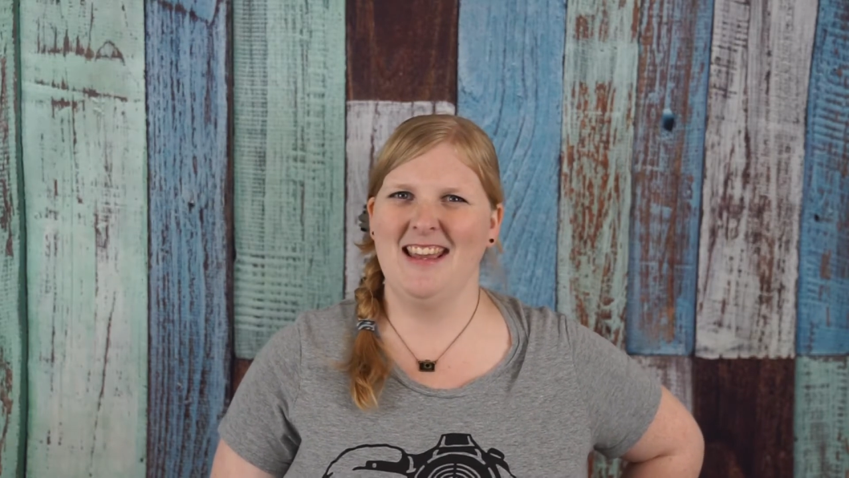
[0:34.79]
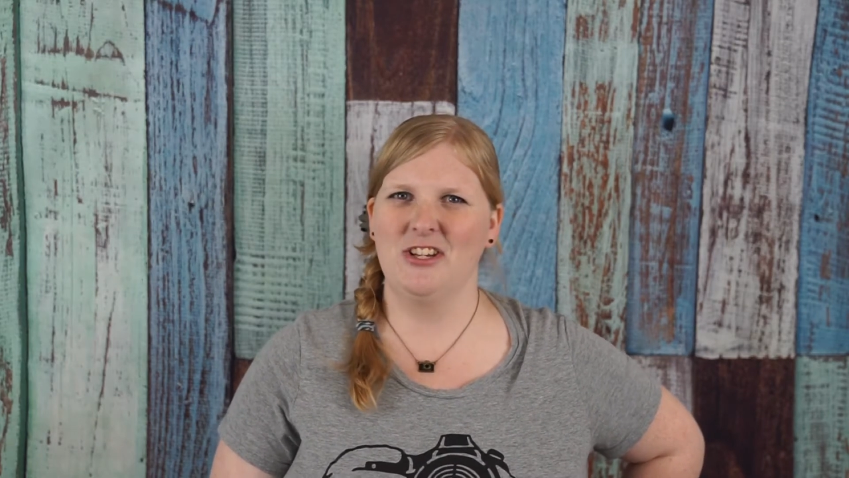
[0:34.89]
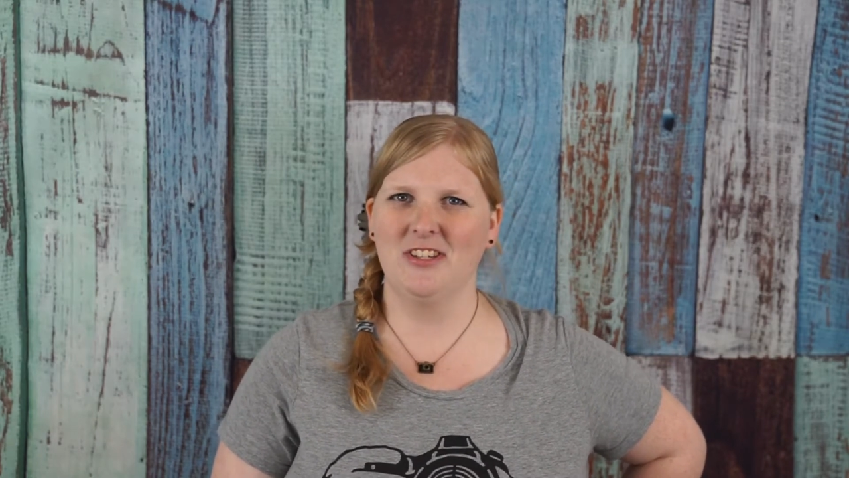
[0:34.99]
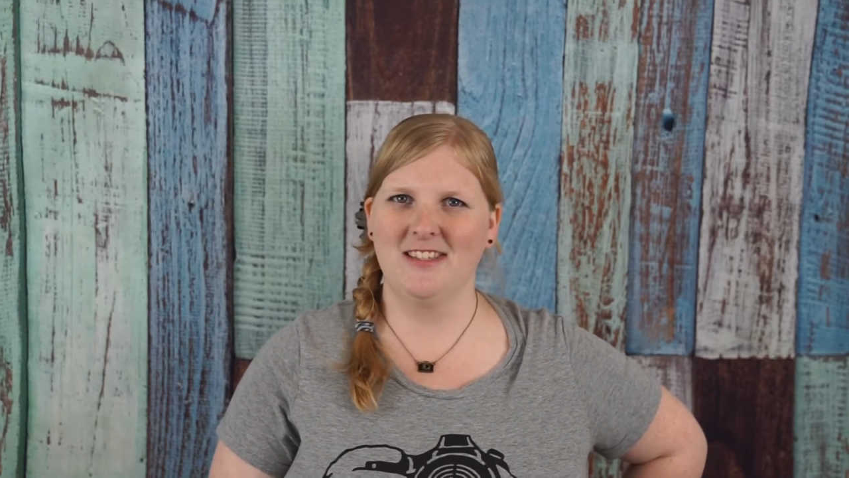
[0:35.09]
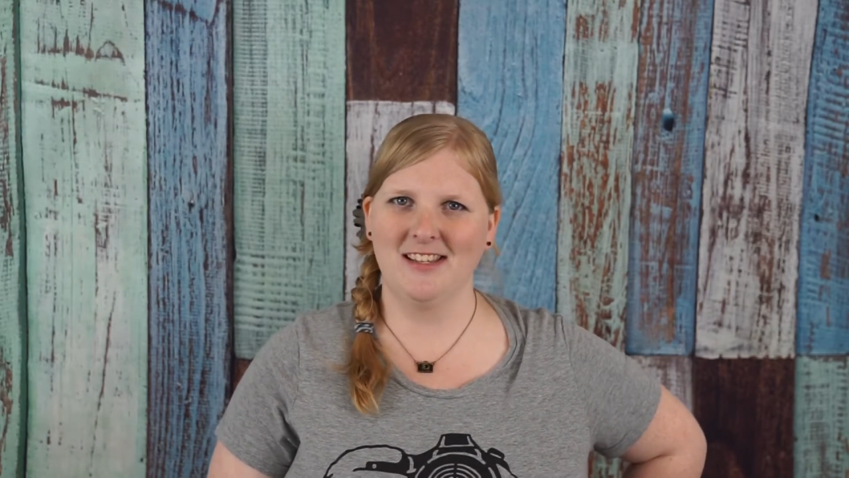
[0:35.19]
it
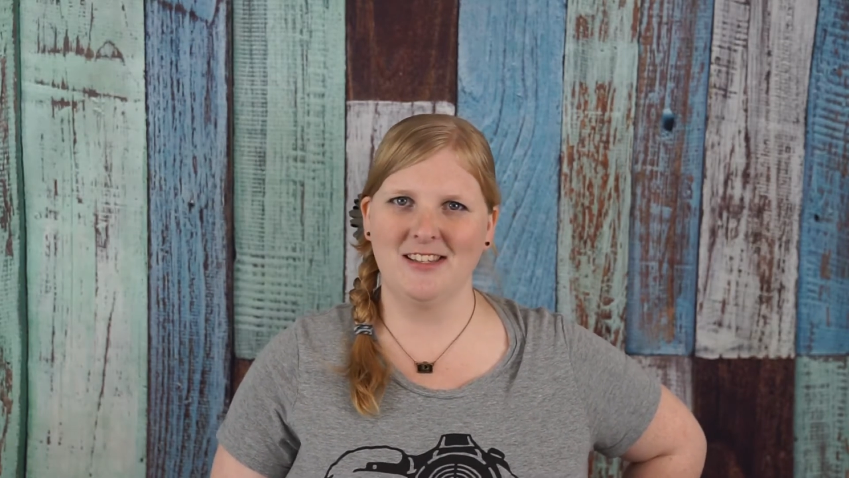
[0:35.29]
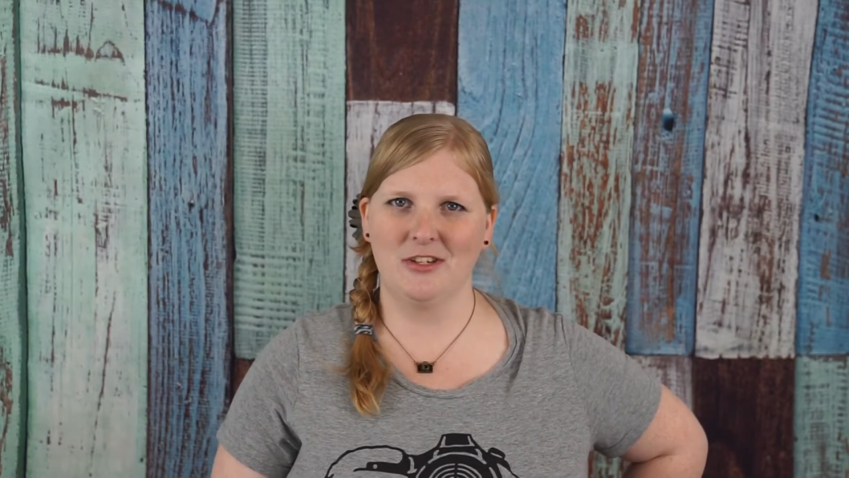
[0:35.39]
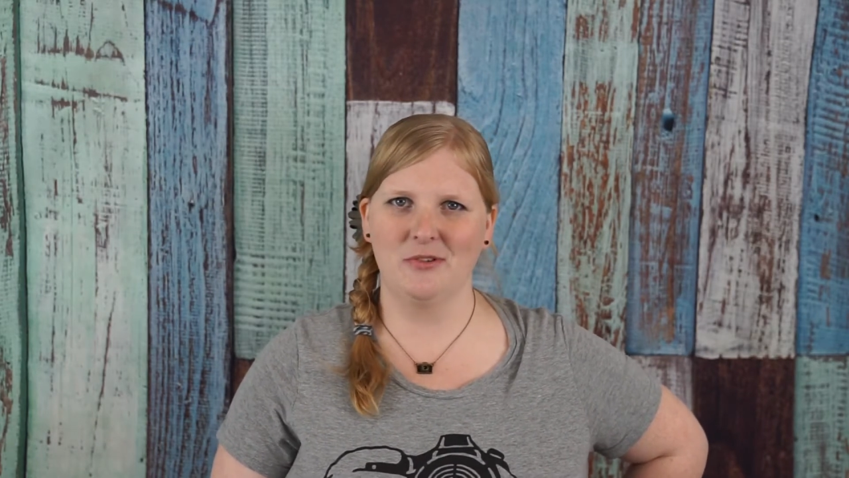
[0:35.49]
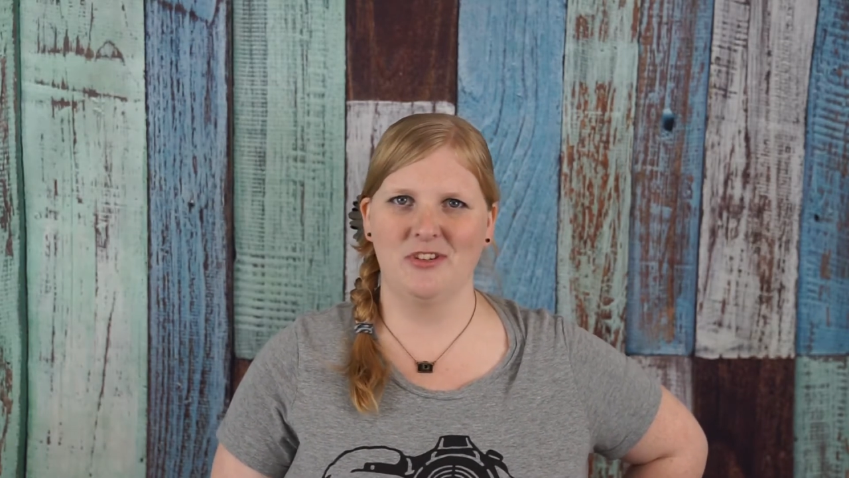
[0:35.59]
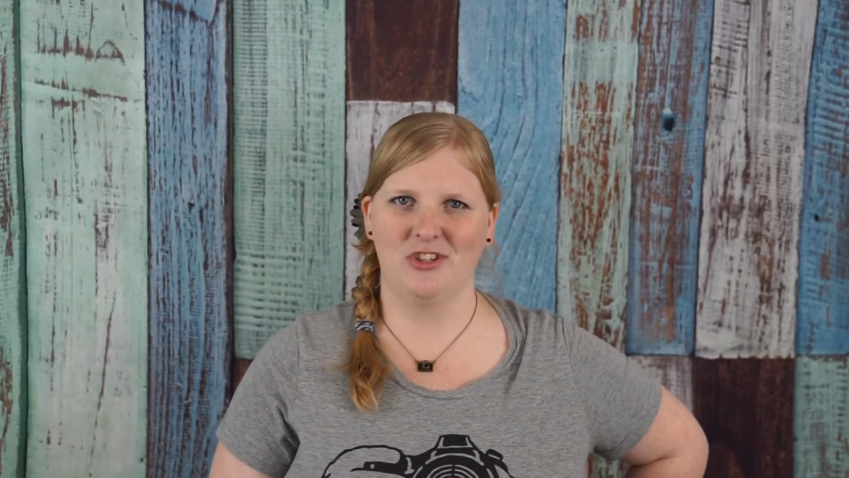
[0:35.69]
just doesn't
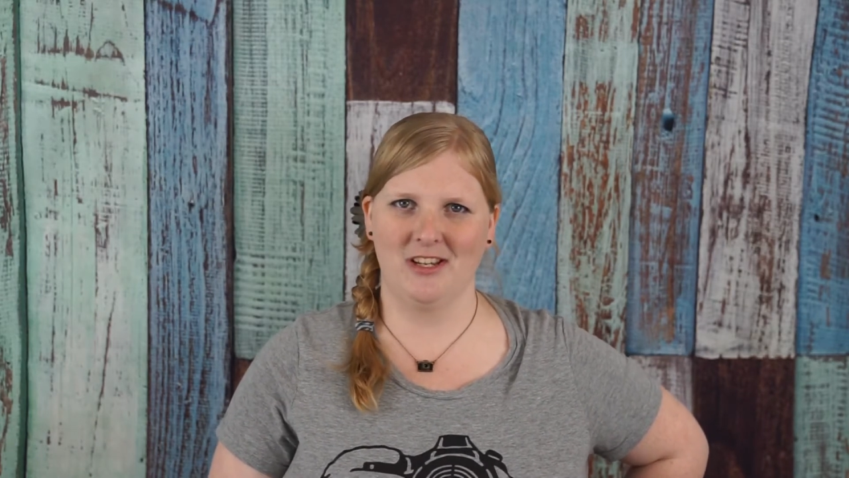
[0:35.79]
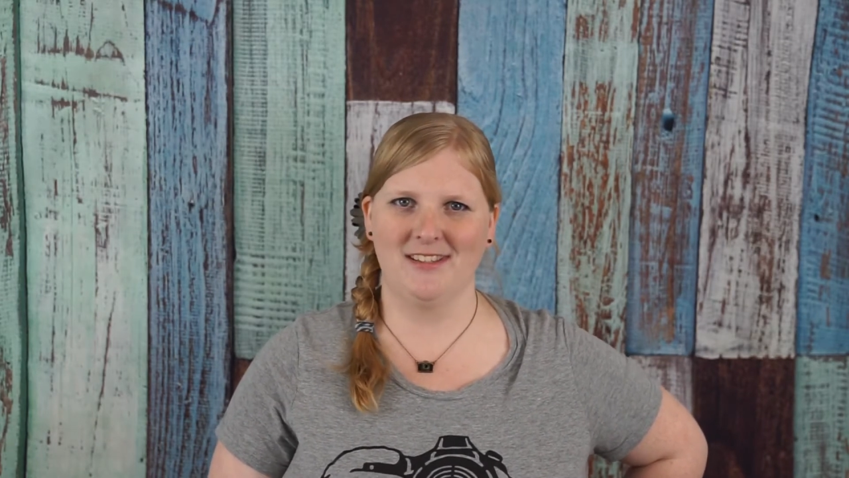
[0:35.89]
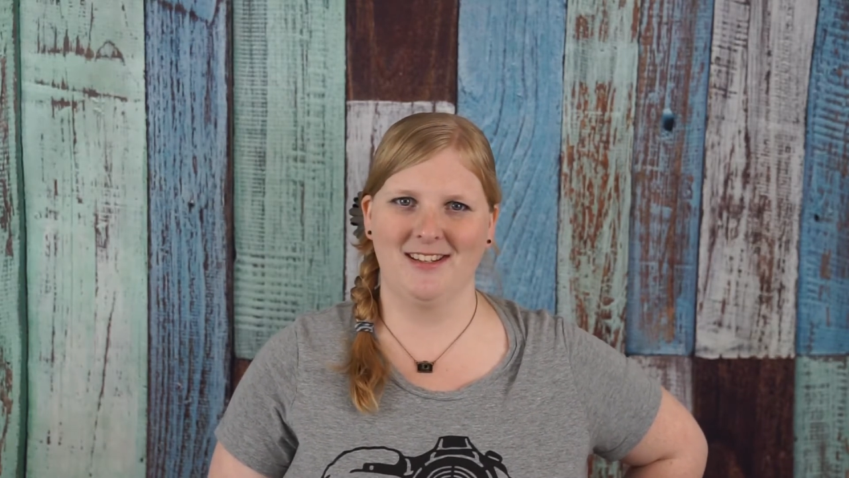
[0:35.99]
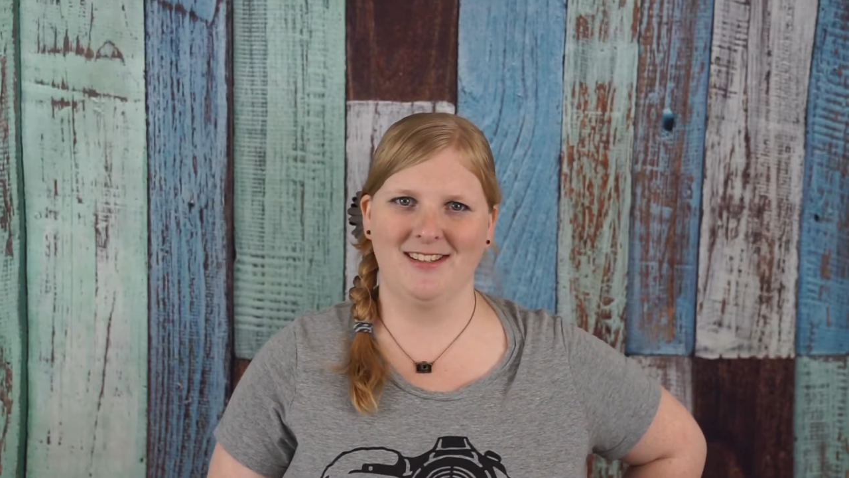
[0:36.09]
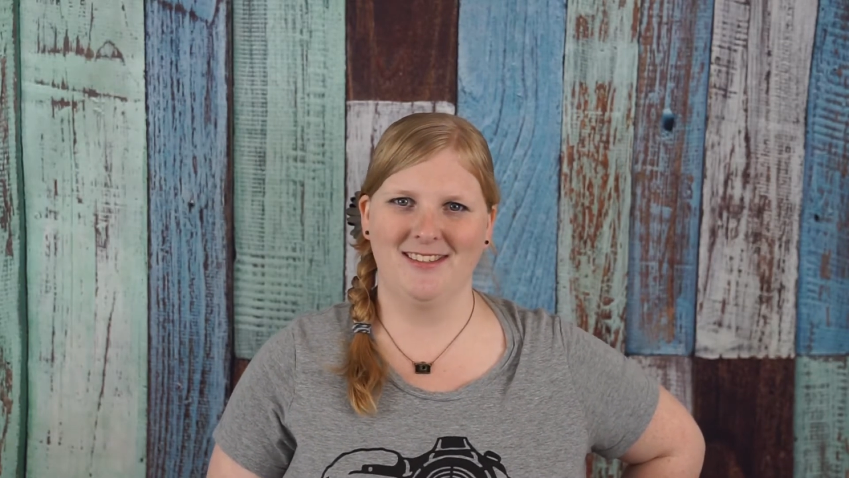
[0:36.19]
do it
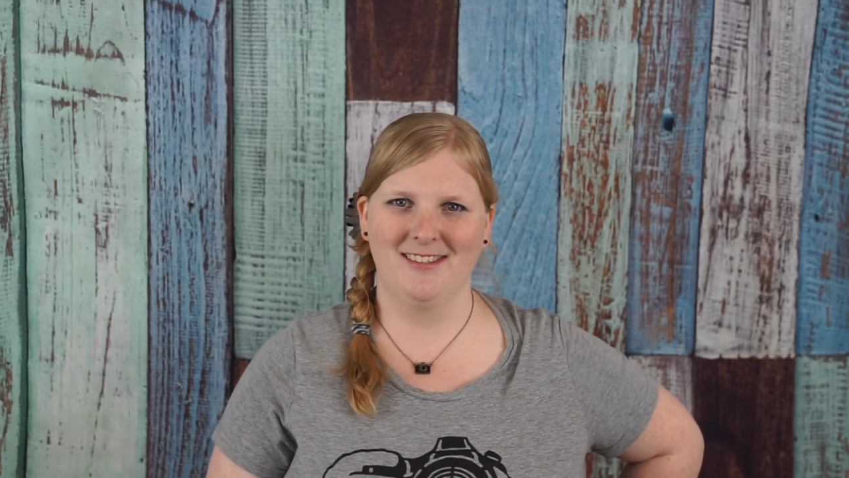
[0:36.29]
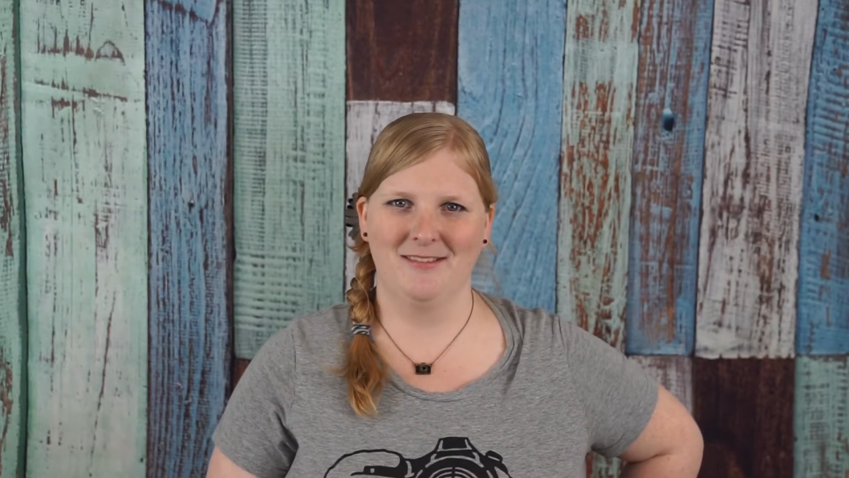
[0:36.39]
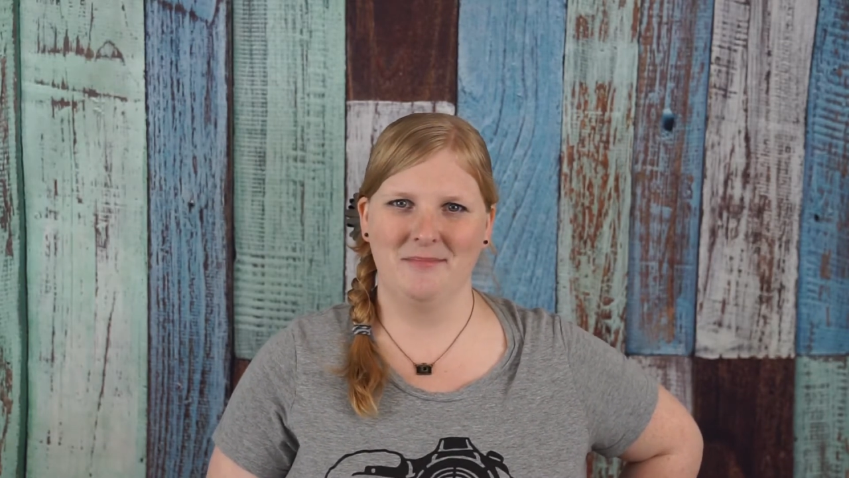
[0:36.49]
justice.